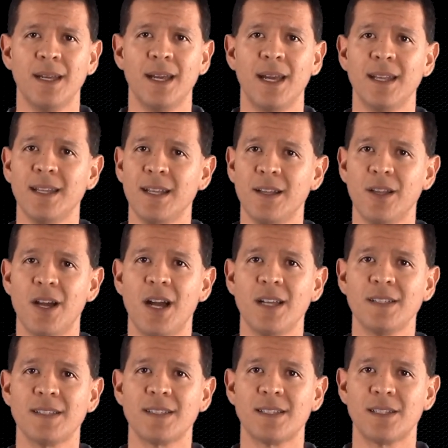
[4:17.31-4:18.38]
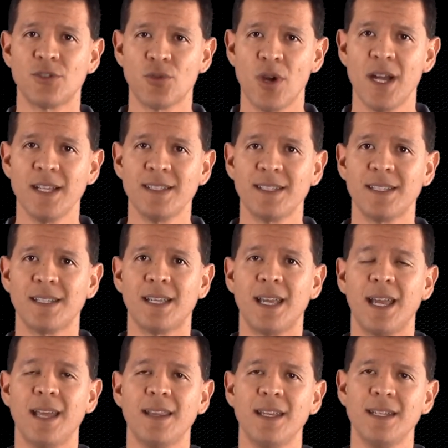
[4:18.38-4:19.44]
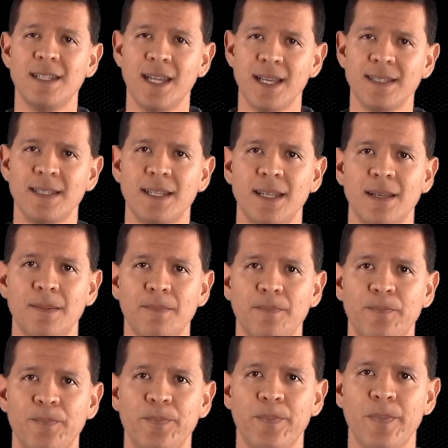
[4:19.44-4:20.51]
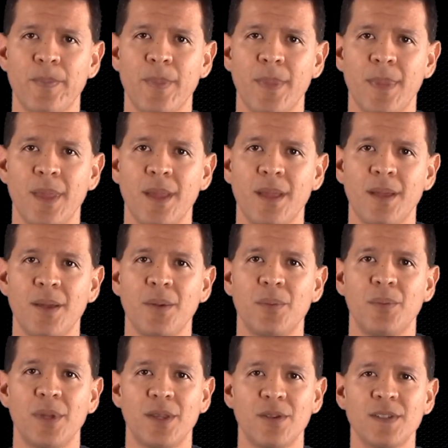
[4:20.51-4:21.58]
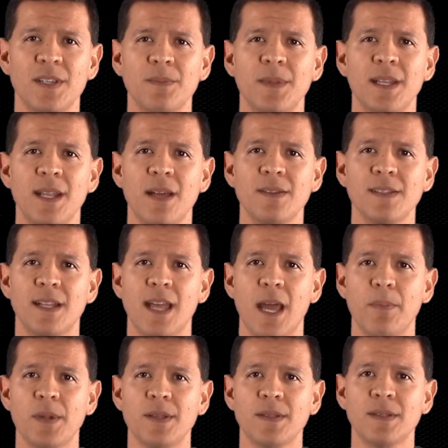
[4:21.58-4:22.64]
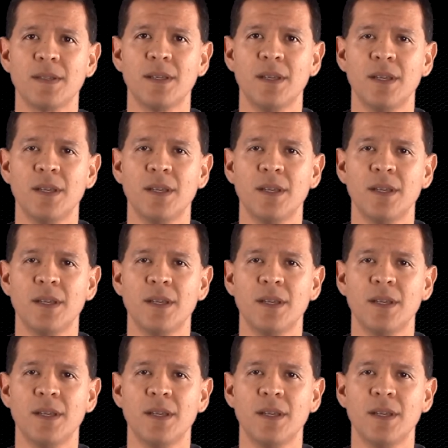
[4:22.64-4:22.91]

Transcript: And they lost trust and they tested him. But there's something else that happens.